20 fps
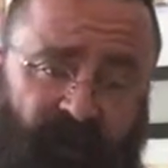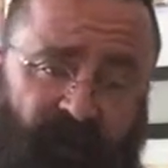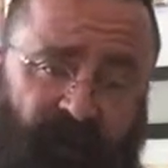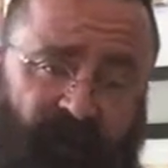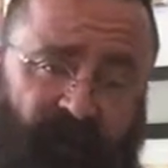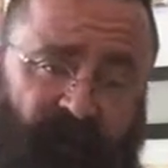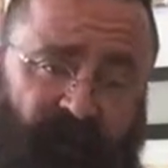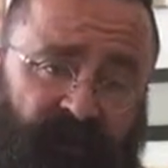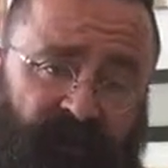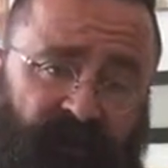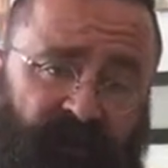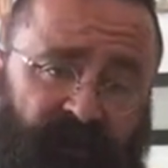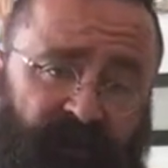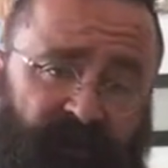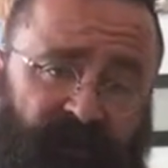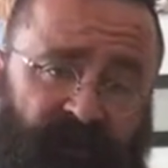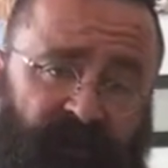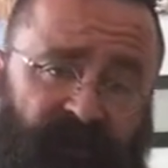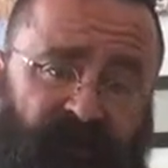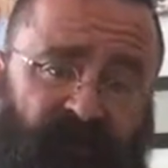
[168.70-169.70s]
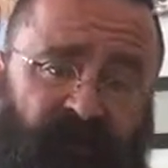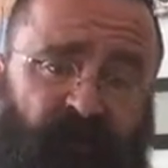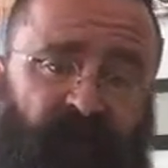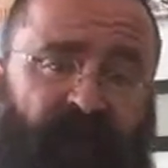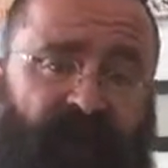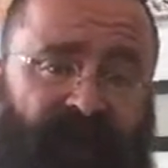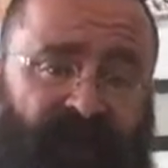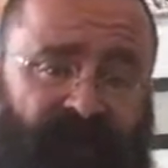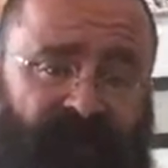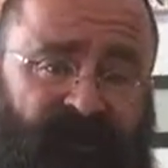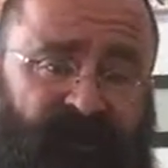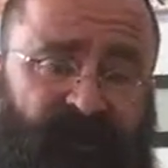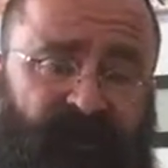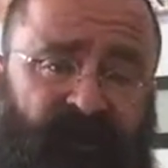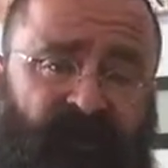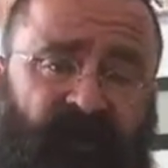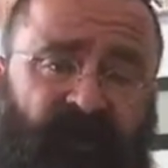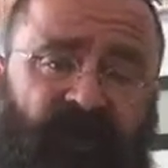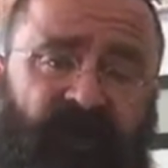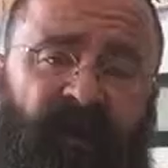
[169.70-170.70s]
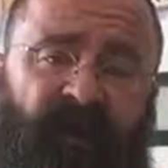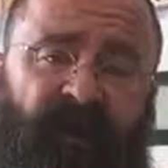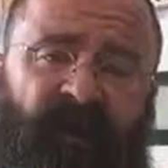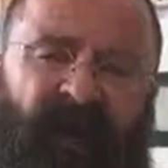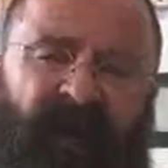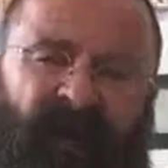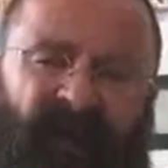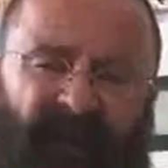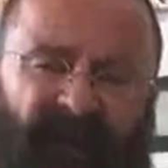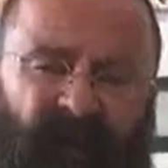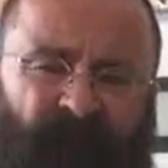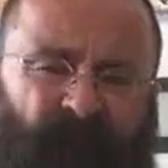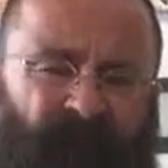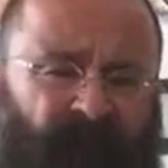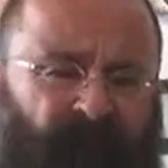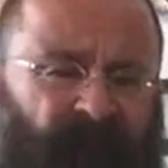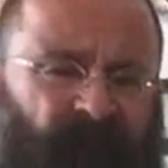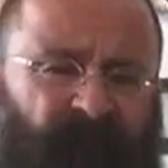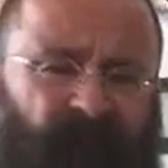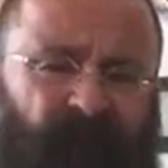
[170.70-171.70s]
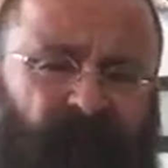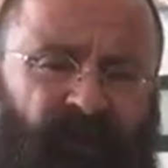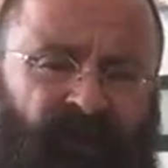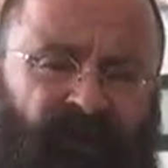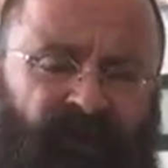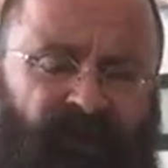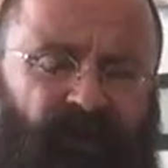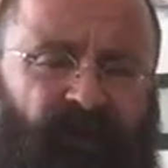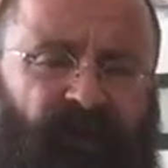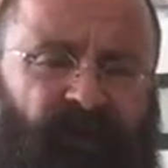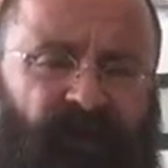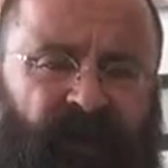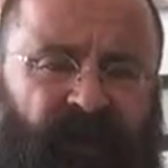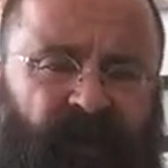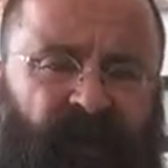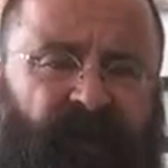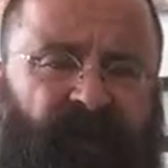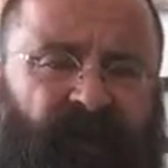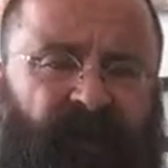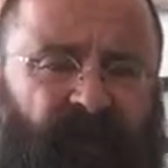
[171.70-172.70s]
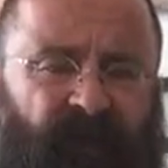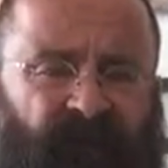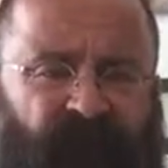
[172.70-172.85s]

have an opportunity to scratch and have it pill up, which will then